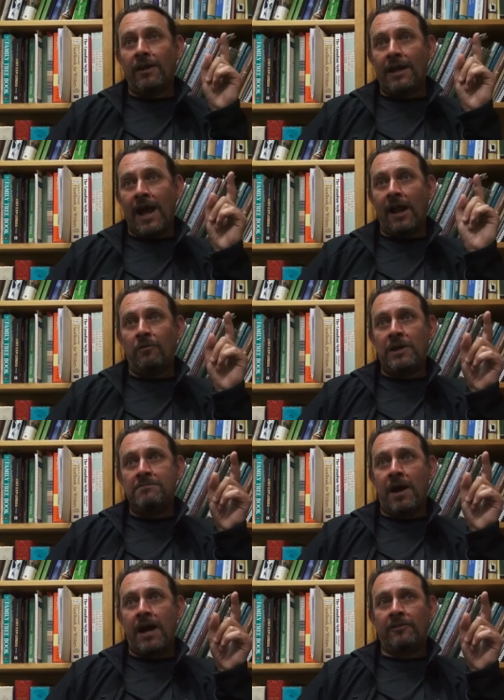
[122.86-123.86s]
like
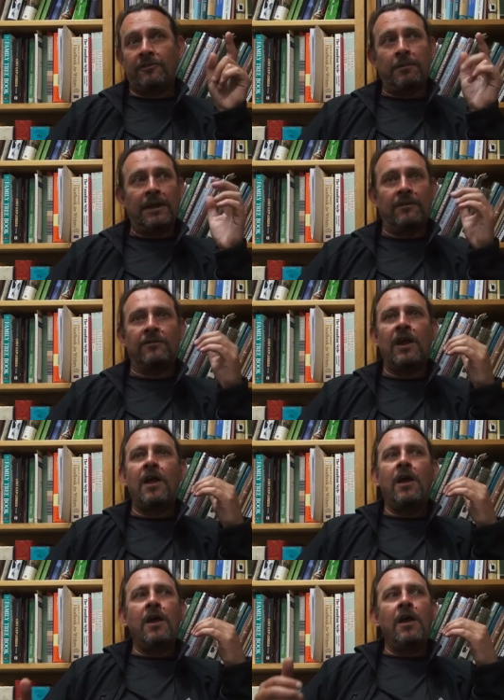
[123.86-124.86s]
Halloween masks because
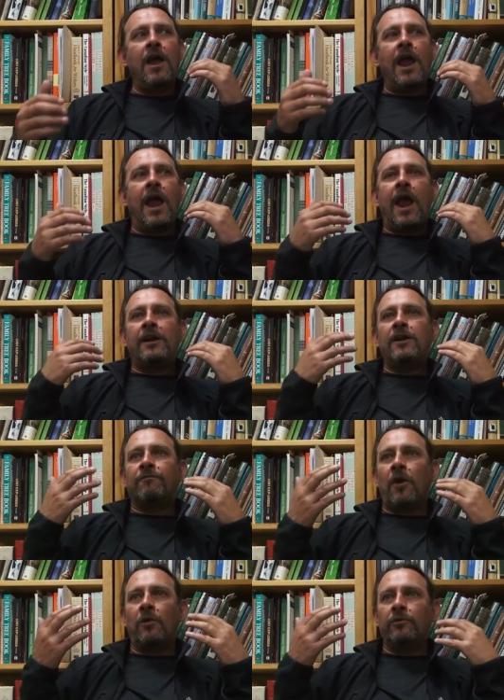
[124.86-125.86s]
a- any of
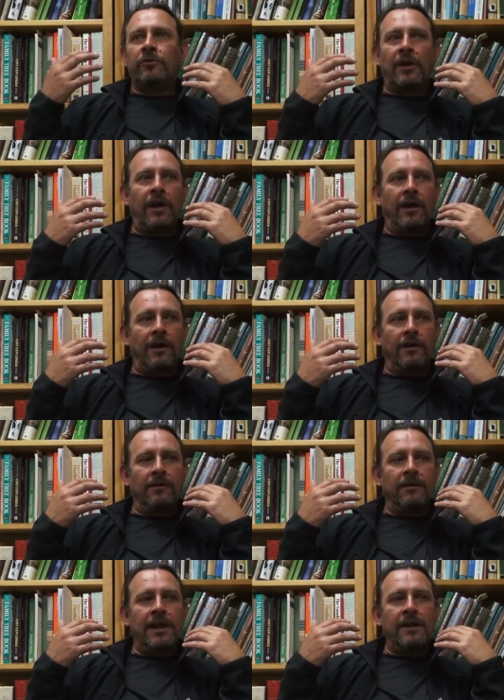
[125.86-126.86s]
those,
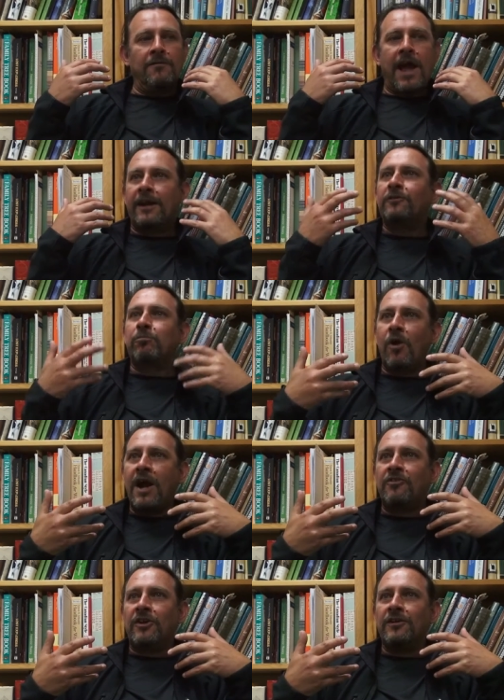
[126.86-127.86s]
uh, any of that
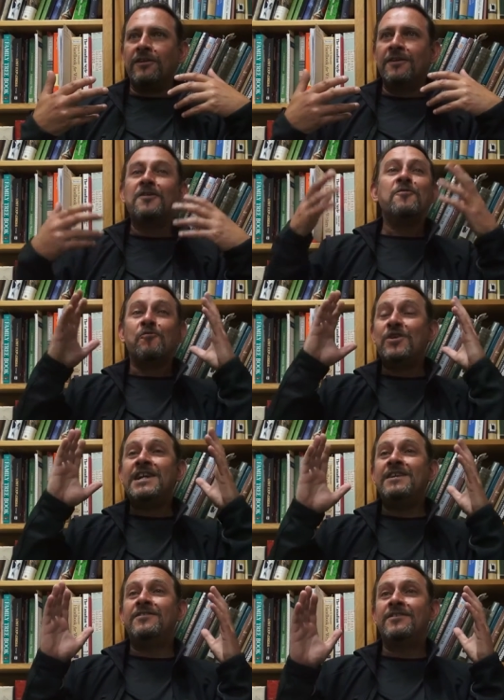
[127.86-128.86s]
expression,
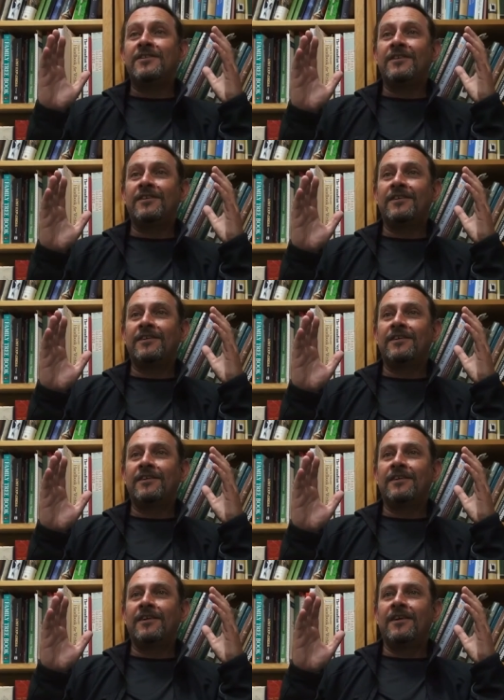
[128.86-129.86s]
reads.
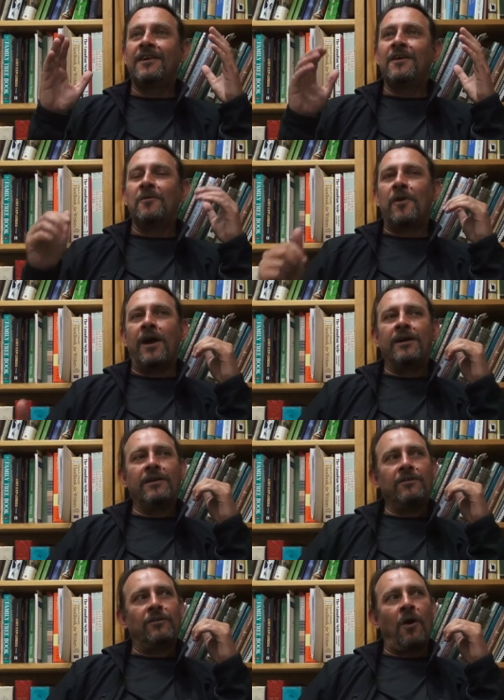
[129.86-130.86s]
Yeah. Right.
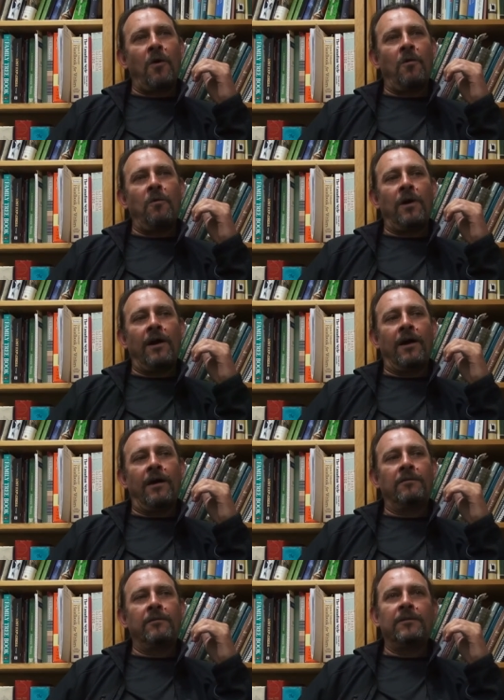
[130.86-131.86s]
So
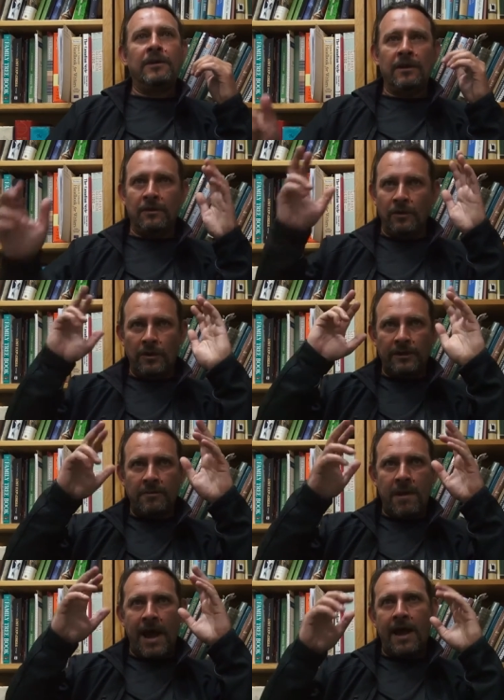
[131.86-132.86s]
uh, you look at the
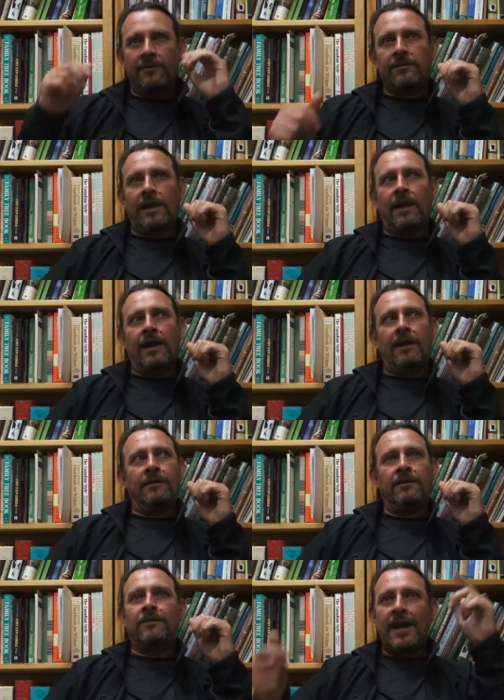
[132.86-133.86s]
mask
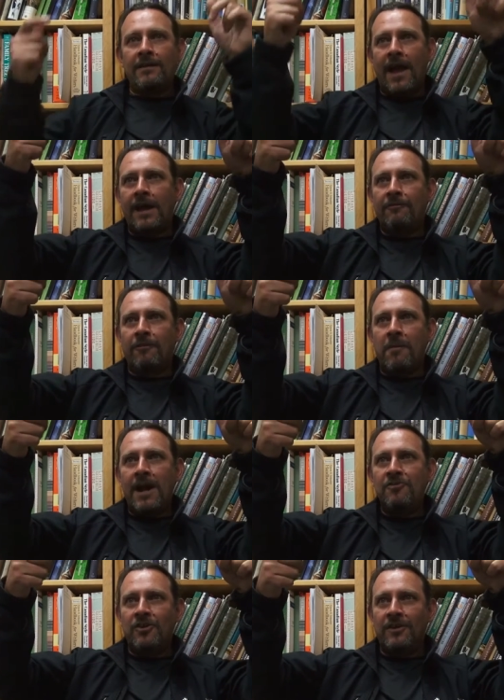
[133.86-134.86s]
and you take that
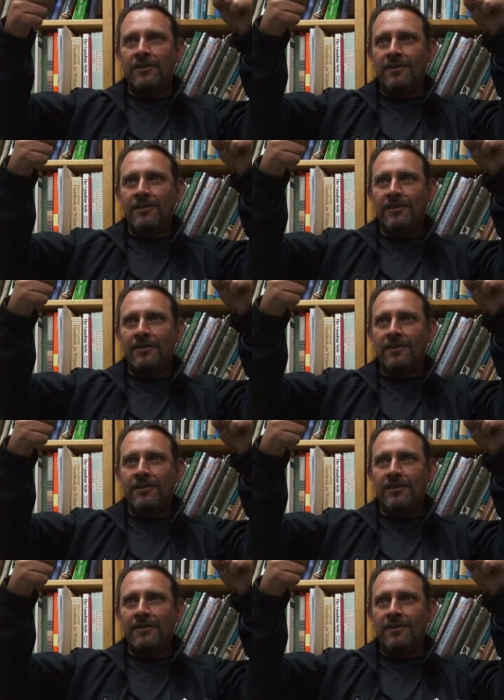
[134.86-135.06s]
information